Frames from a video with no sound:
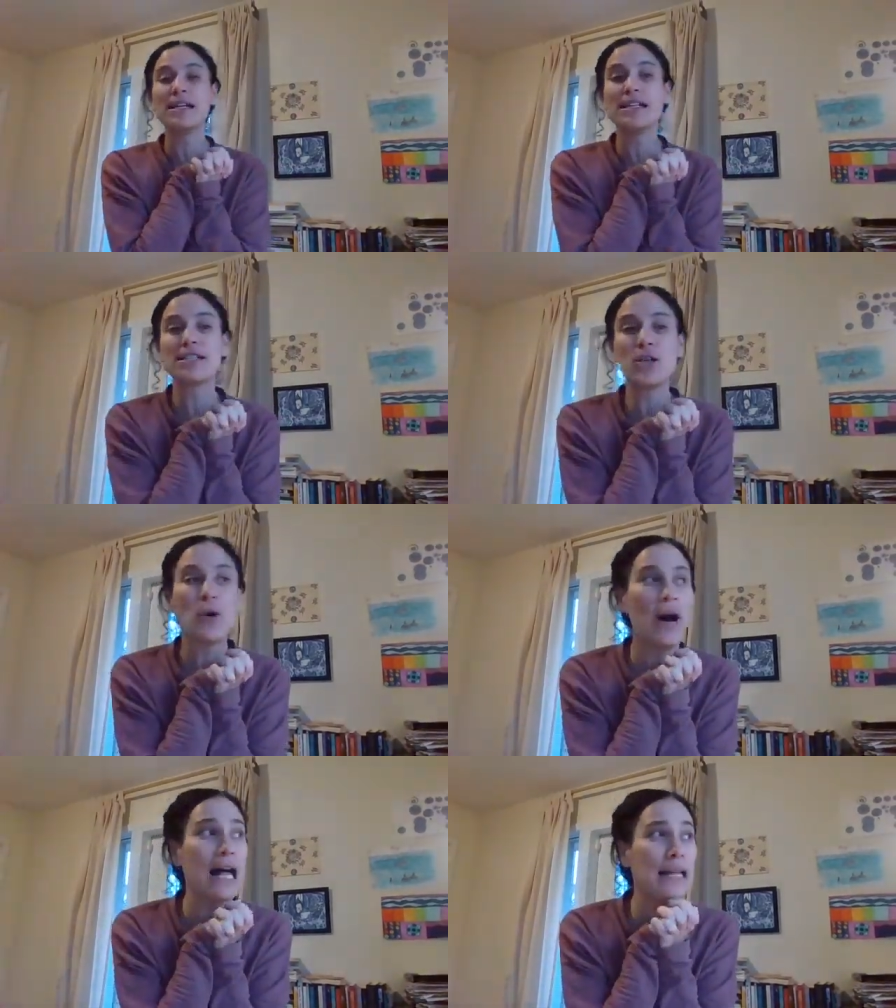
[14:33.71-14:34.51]
So
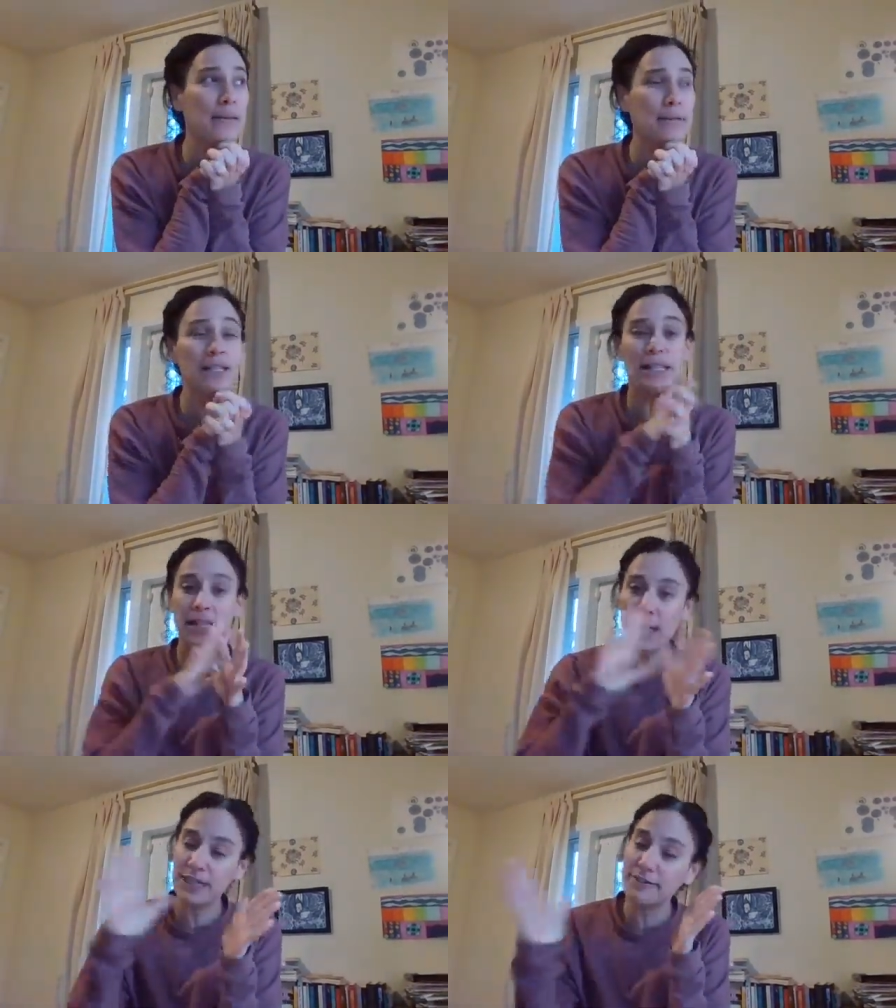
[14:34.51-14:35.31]
I'll be
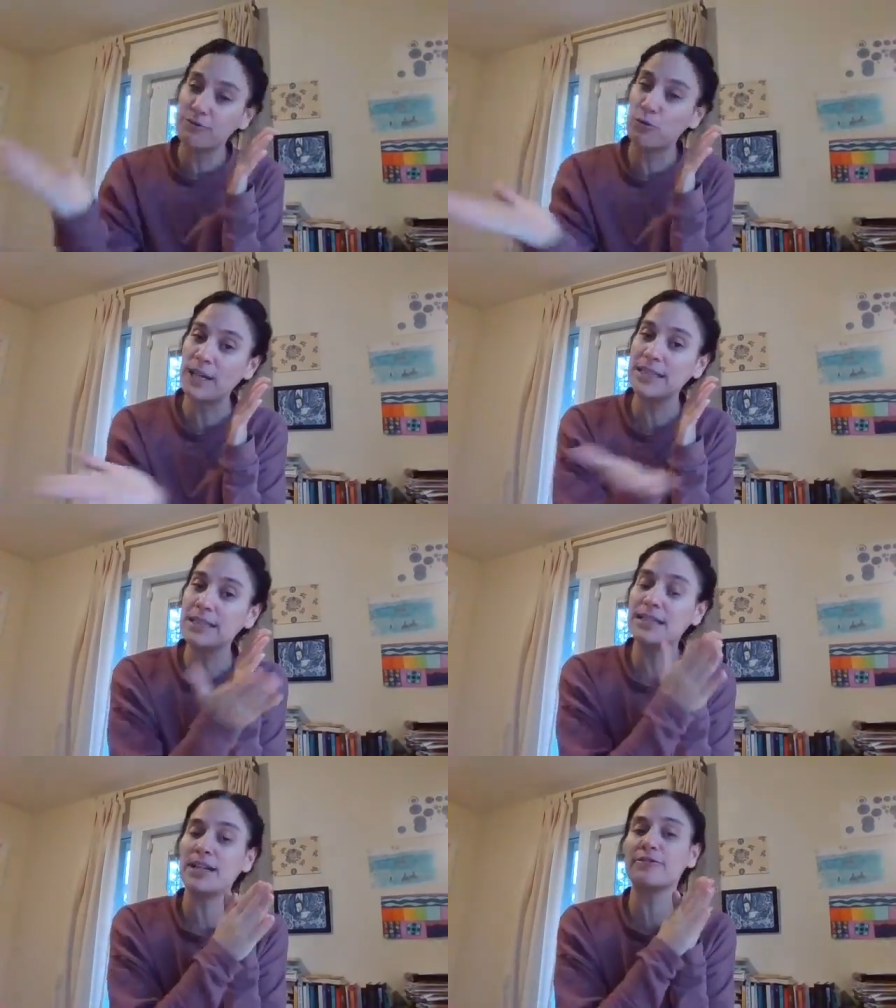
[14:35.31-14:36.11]
kind of
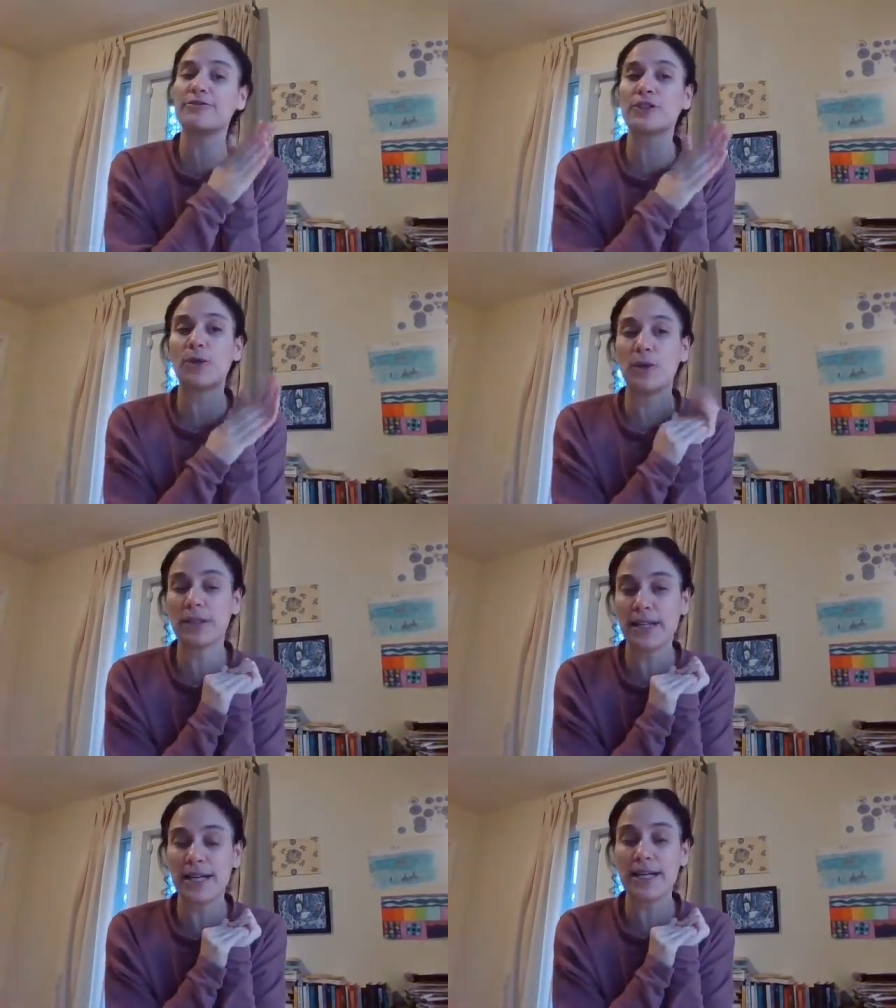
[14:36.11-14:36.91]
winding down for the
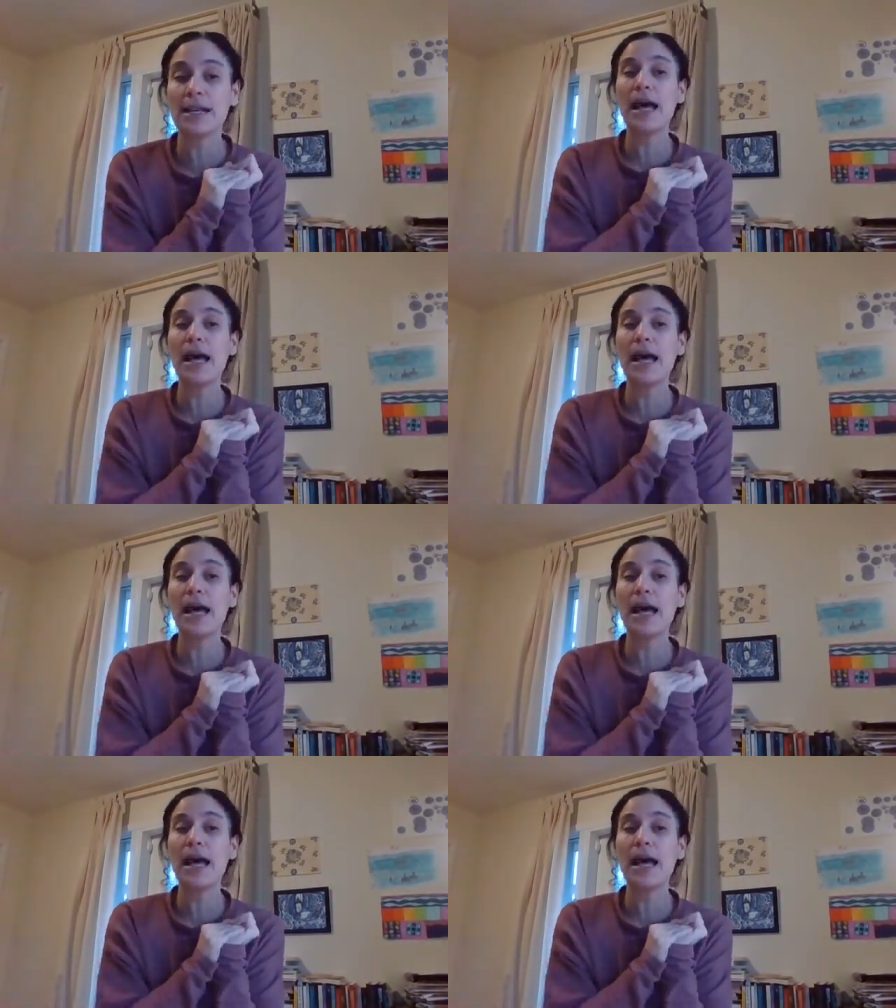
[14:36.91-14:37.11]
holiday,